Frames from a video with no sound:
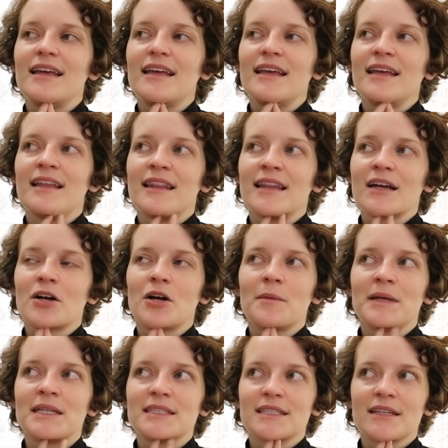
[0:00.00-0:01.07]
in the
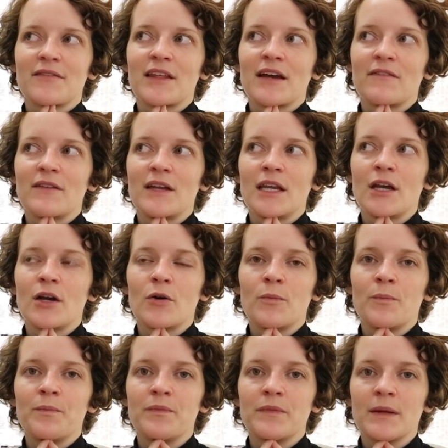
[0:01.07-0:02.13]
comments of that video,
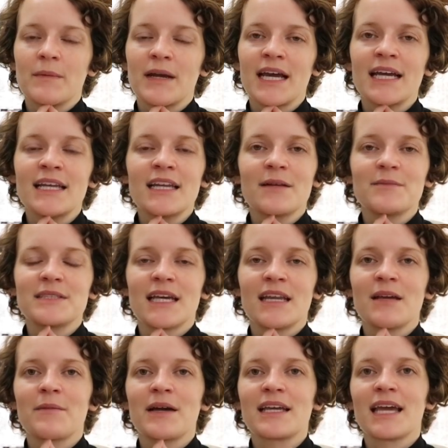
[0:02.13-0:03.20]
but I ended up
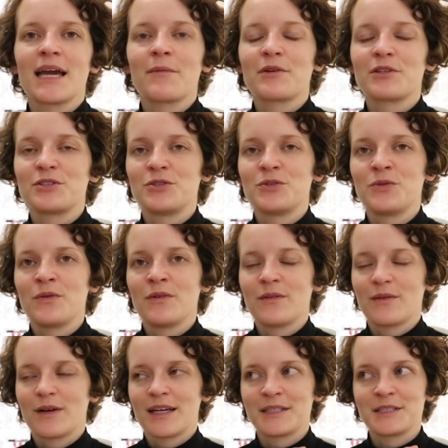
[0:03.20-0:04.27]
setting my camera to
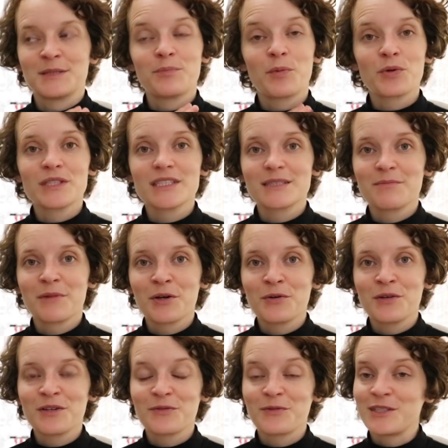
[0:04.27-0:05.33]
a sports
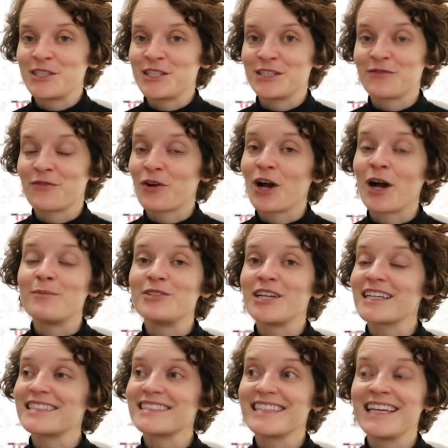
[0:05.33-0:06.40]
mode, which is for
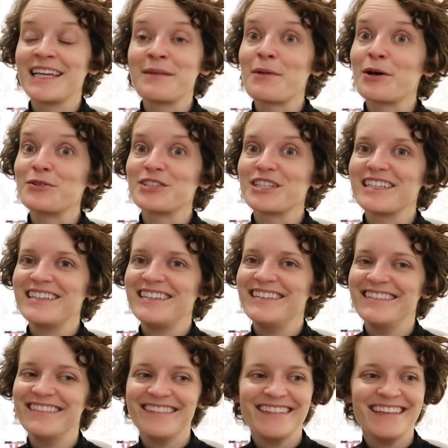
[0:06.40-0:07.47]
objects in motion.
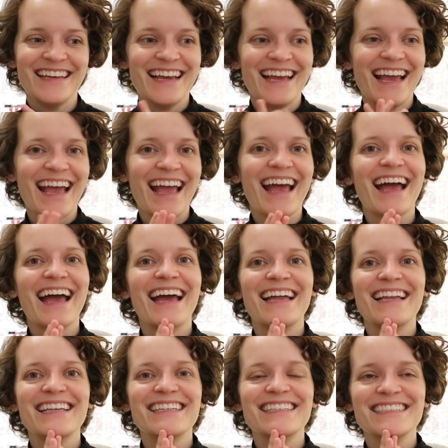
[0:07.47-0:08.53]

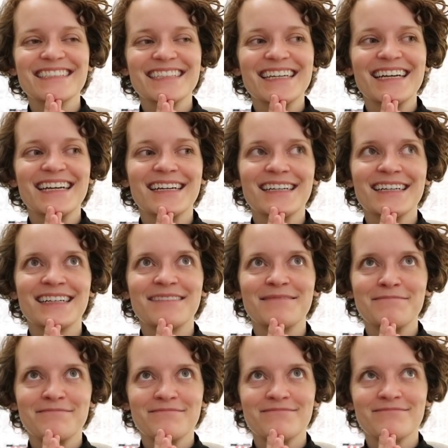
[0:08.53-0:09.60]
And
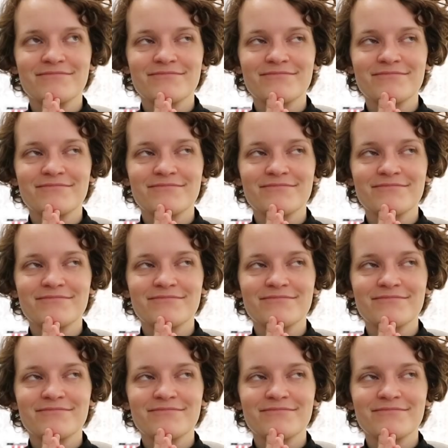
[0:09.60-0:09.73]
yeah,